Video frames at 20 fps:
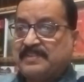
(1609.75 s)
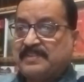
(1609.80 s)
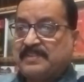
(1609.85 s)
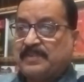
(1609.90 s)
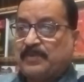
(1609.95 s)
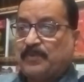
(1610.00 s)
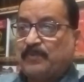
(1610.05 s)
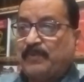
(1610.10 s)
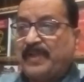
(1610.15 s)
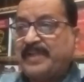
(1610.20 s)

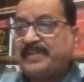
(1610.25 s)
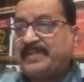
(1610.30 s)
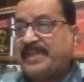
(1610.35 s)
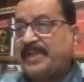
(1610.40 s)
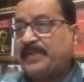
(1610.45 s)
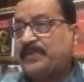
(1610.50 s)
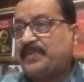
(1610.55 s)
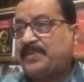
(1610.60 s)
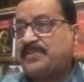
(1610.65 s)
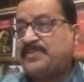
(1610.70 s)
when it
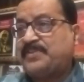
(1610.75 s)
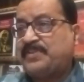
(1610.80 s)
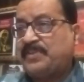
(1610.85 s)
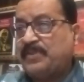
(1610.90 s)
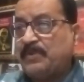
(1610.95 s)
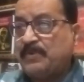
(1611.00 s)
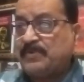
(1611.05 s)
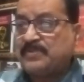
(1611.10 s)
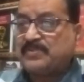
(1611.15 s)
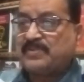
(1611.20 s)
is
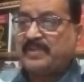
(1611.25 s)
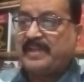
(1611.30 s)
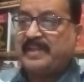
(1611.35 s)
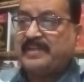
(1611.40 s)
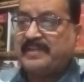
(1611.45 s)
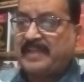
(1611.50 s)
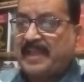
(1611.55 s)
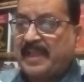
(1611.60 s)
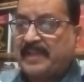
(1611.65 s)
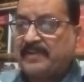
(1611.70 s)
used in
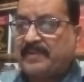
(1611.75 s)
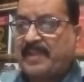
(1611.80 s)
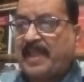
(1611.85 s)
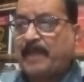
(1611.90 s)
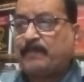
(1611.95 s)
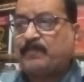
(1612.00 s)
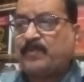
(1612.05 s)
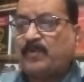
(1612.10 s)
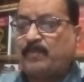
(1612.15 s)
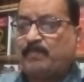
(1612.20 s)
an
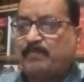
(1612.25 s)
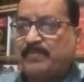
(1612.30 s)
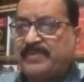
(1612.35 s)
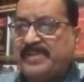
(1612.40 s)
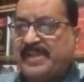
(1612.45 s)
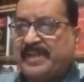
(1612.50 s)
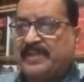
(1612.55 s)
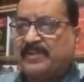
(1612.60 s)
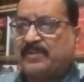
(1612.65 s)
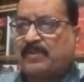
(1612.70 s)

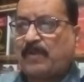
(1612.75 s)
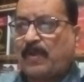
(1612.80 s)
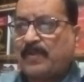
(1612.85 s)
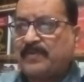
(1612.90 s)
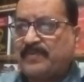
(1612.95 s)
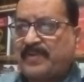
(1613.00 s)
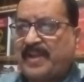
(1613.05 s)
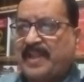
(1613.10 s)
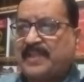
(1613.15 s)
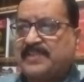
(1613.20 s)
appropriate
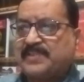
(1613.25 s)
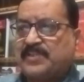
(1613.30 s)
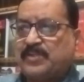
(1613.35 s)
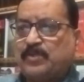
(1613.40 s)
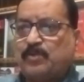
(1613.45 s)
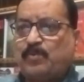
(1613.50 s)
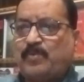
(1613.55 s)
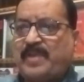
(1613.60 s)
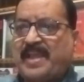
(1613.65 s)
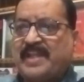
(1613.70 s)
context
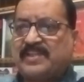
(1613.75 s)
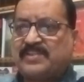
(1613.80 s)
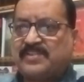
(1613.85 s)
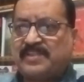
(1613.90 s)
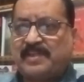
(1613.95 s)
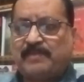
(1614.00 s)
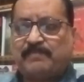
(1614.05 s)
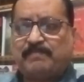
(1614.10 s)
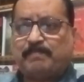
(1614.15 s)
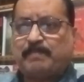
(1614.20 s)
to
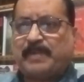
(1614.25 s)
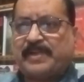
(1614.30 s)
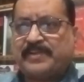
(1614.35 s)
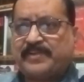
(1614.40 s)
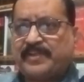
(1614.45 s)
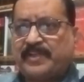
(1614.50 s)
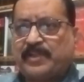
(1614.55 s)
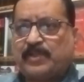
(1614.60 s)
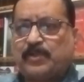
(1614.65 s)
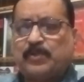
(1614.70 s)
achieve
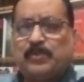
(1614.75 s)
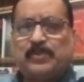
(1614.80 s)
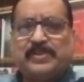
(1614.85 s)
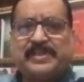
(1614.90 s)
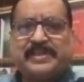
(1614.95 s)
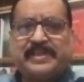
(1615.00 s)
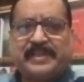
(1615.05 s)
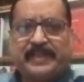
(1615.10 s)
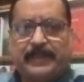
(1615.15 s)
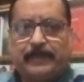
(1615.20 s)
particular
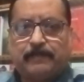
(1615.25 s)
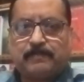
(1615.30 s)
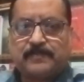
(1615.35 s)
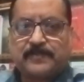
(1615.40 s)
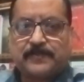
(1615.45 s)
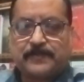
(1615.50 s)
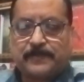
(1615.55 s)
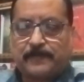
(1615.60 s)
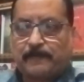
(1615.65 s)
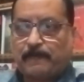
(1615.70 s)

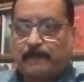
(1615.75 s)
aims.